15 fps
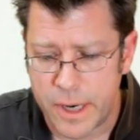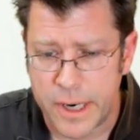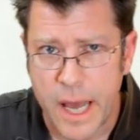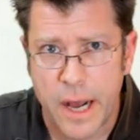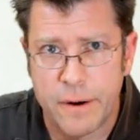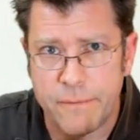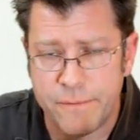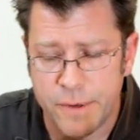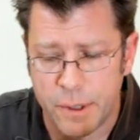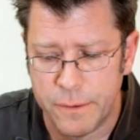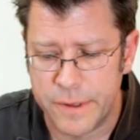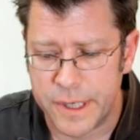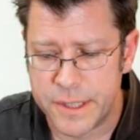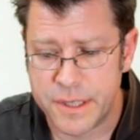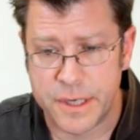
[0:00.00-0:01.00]
on how to fill
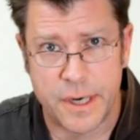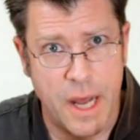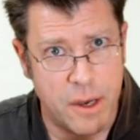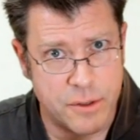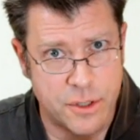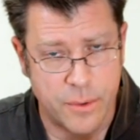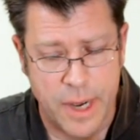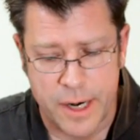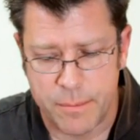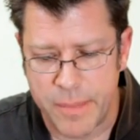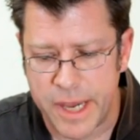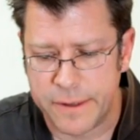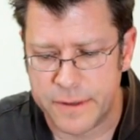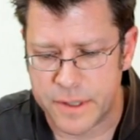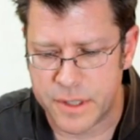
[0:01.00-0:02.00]
this and also how to
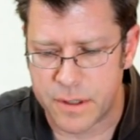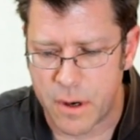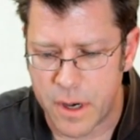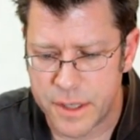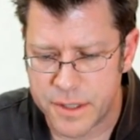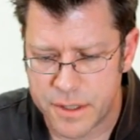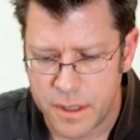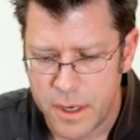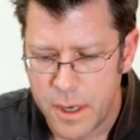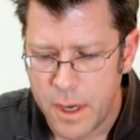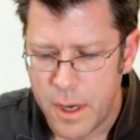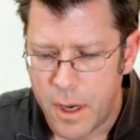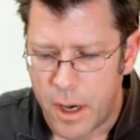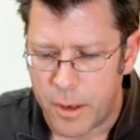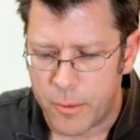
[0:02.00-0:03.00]
make the sauce.
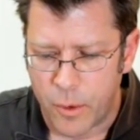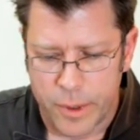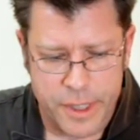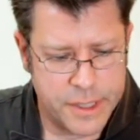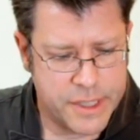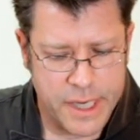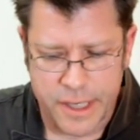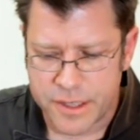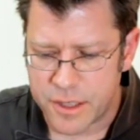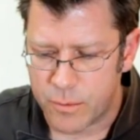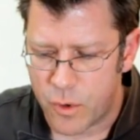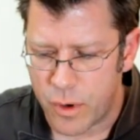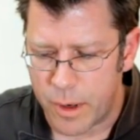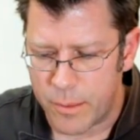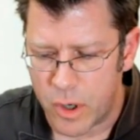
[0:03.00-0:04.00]
I'm going to take some
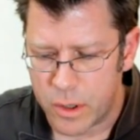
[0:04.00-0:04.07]
crème